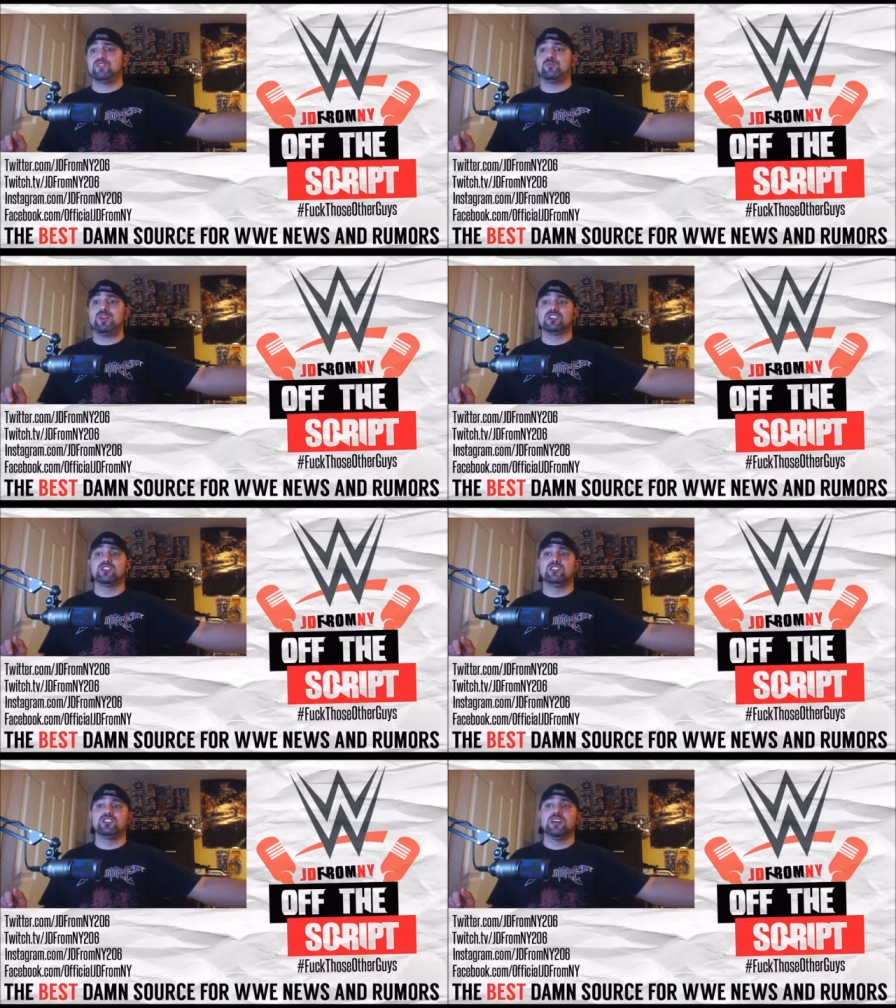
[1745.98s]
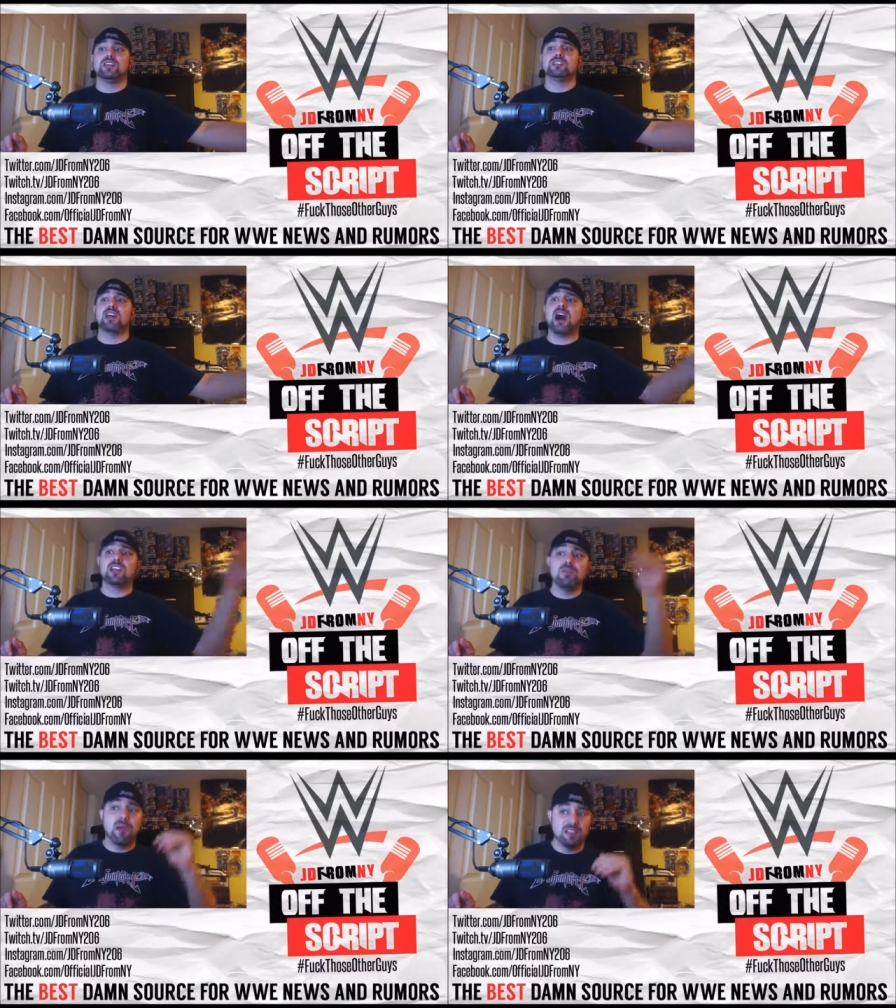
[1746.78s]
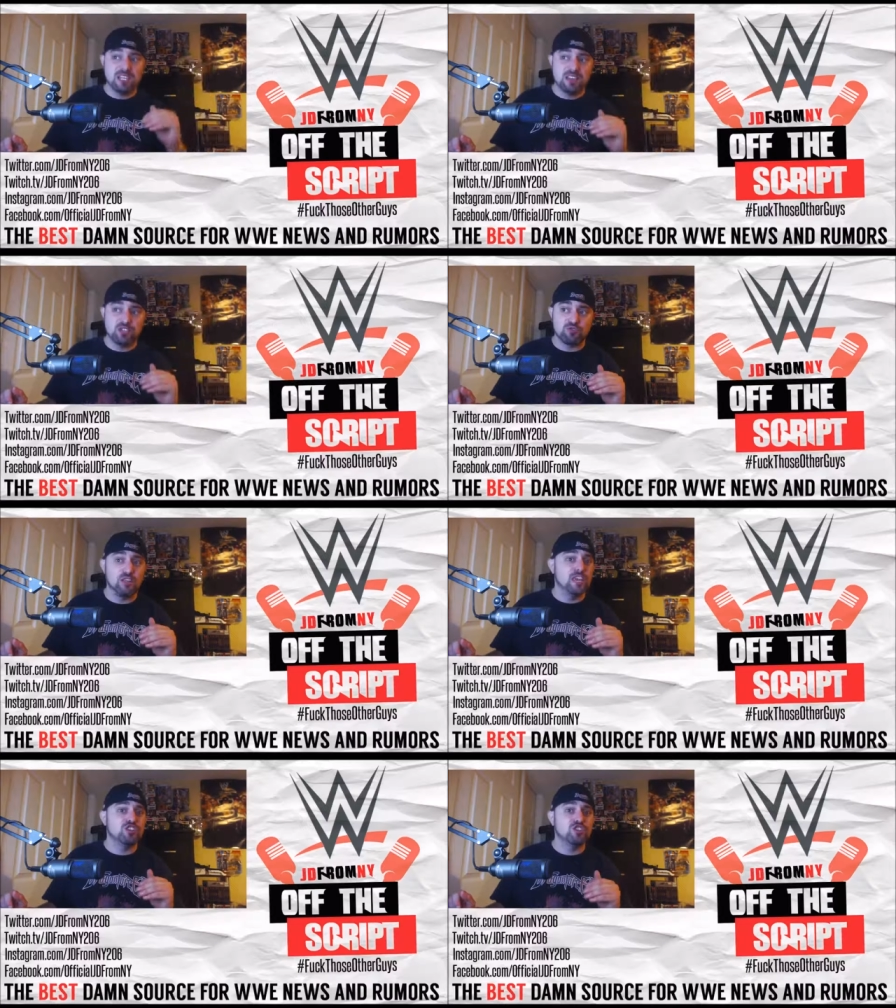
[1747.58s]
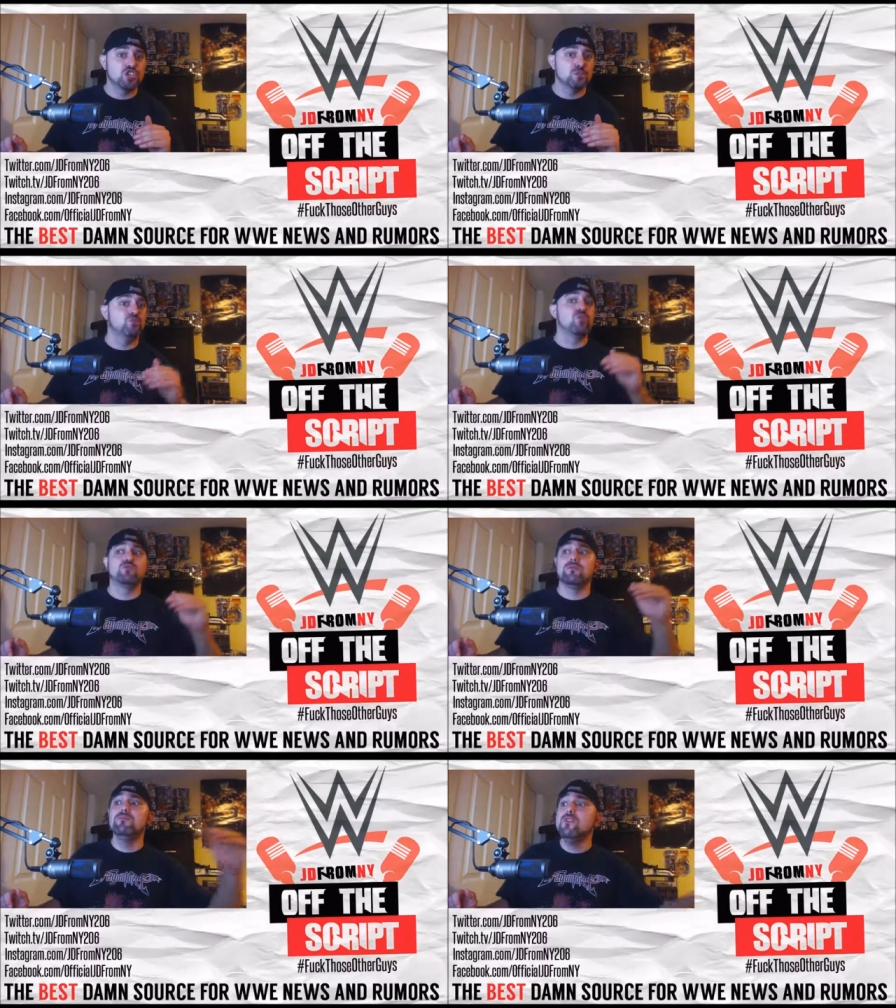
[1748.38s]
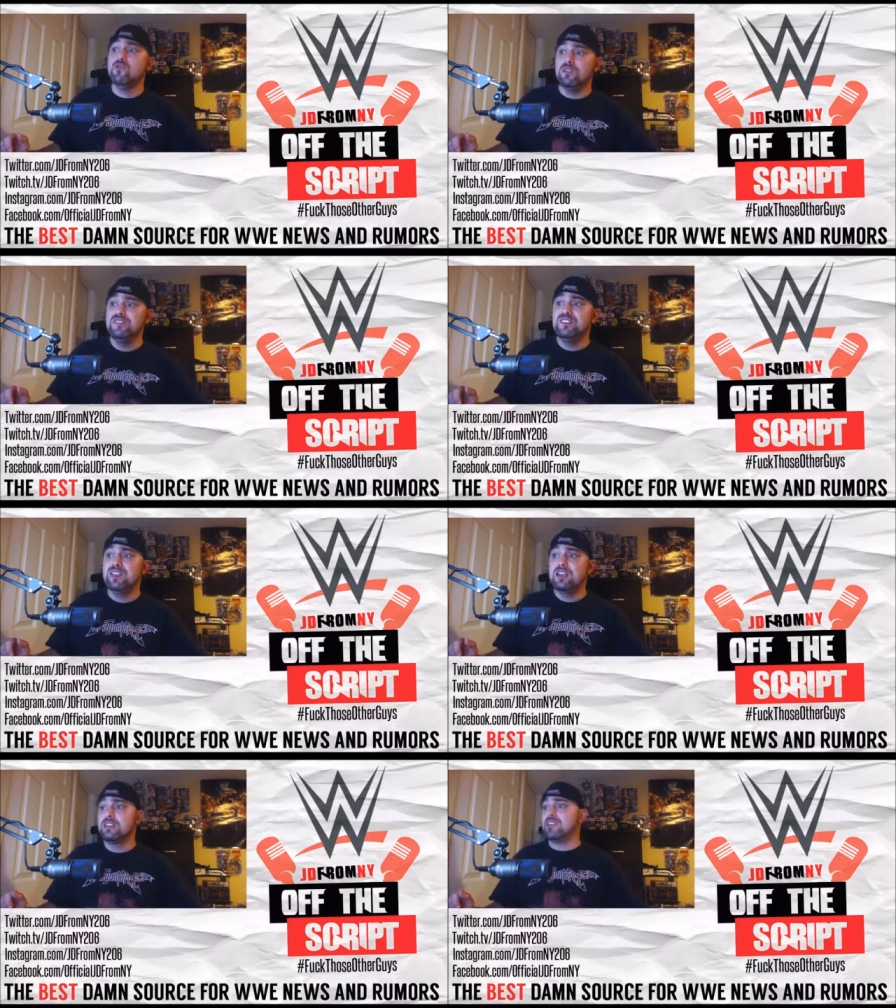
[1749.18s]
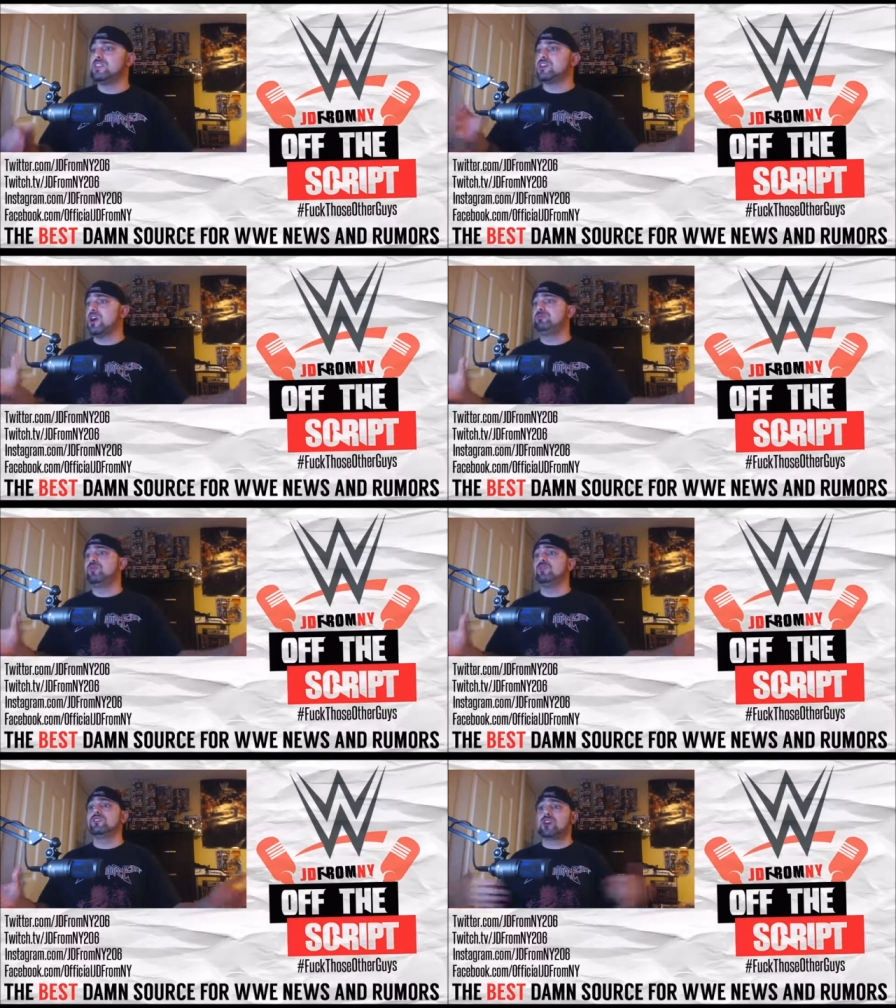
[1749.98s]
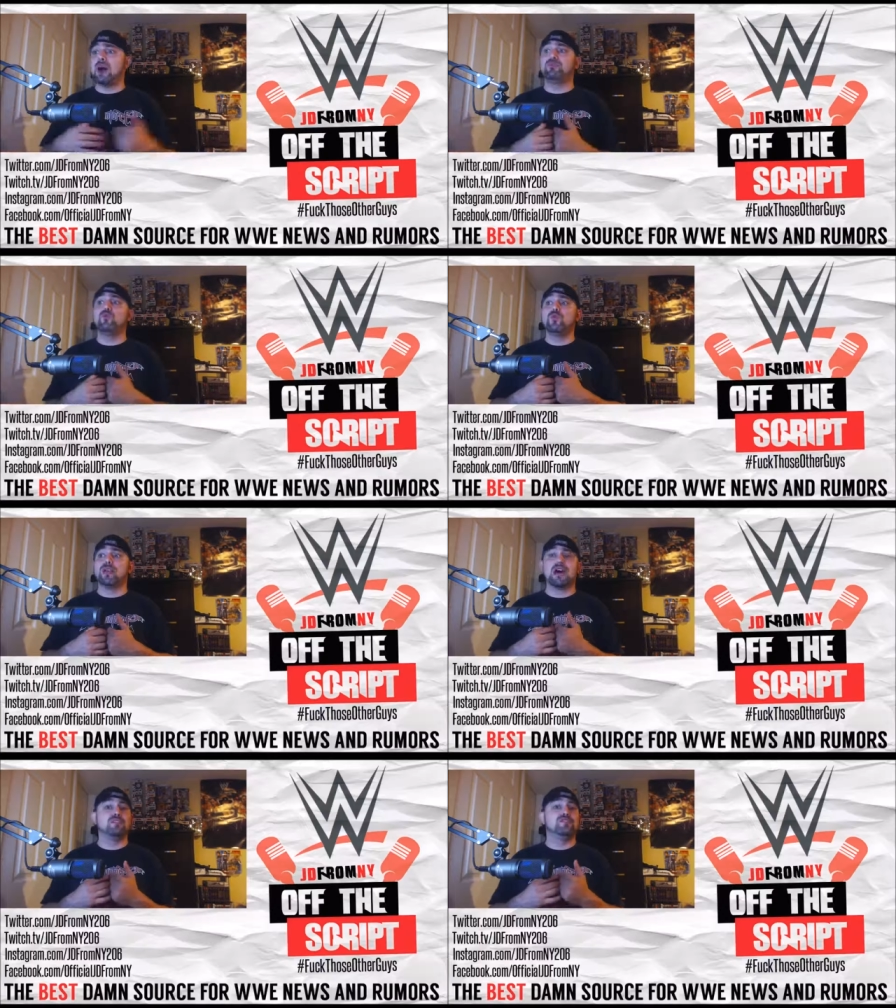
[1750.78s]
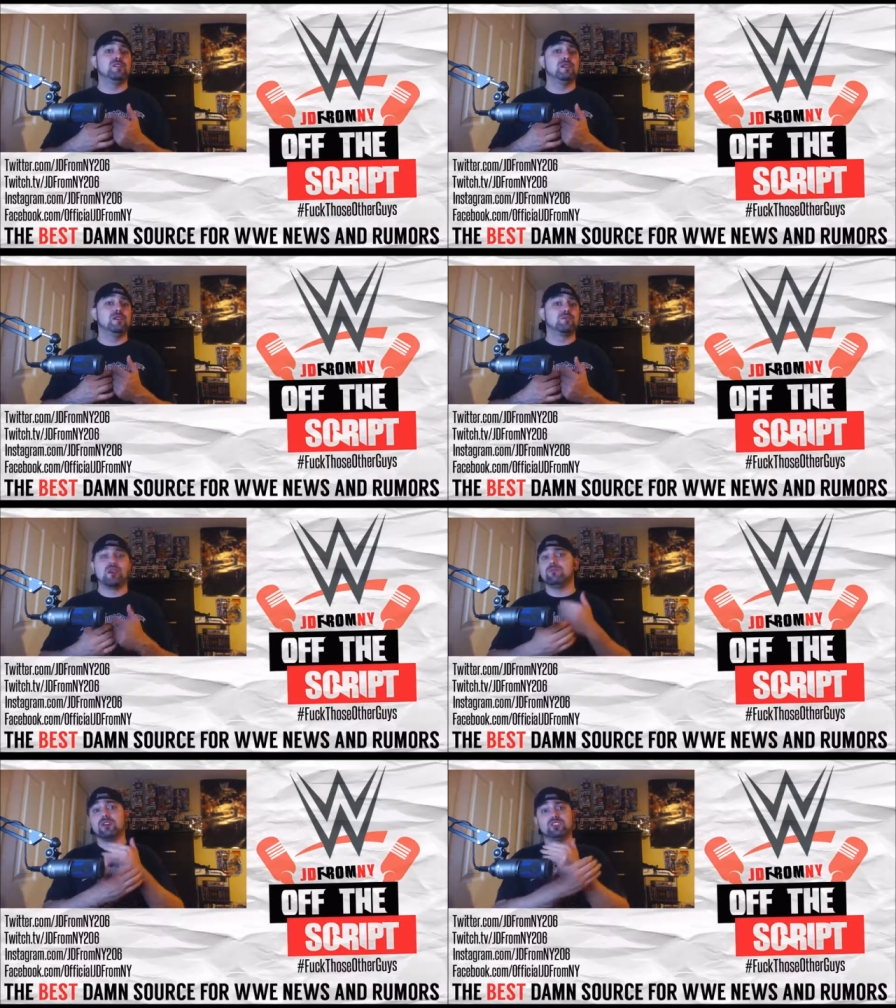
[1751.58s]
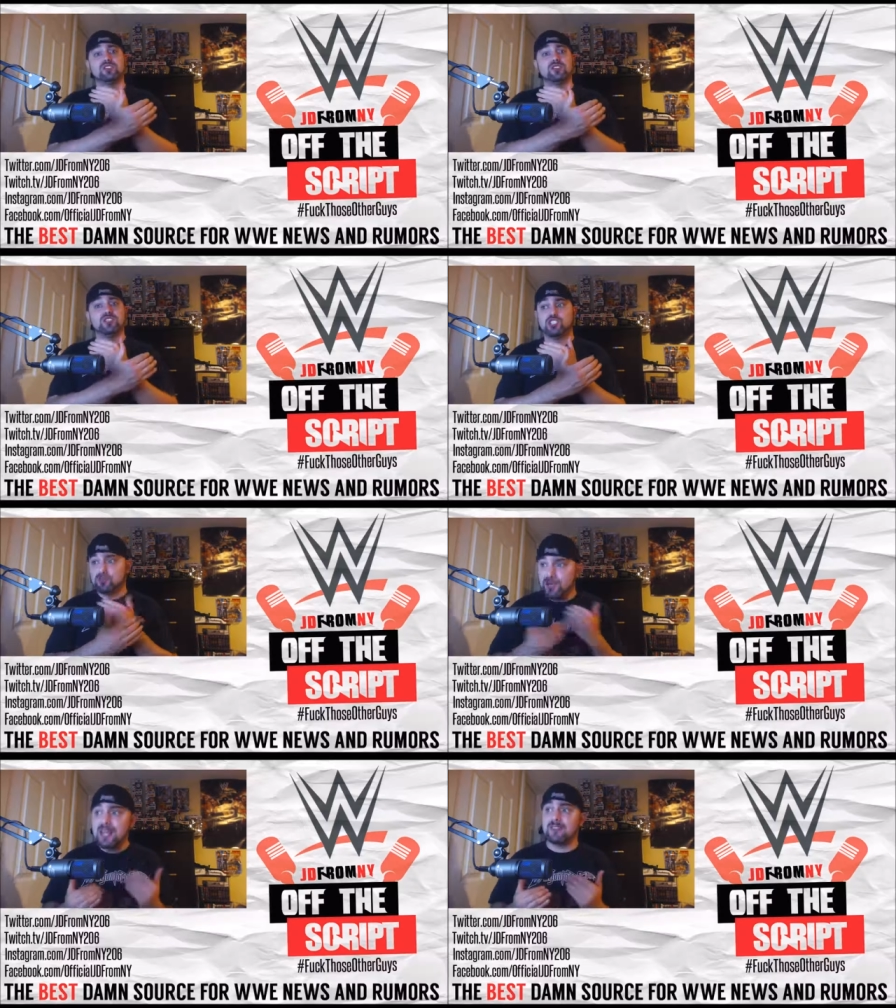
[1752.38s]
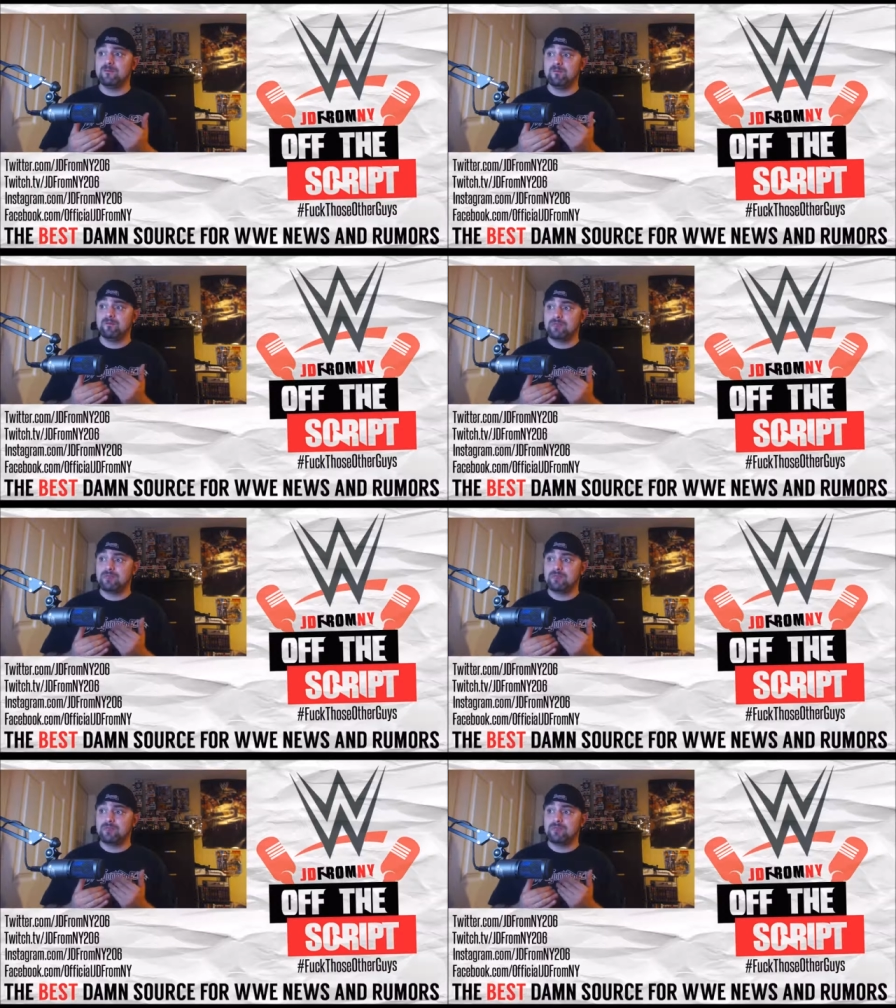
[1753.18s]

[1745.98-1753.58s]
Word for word: if the pictures documenting this relationship were removed, then the couple, the couple would have pretty much split.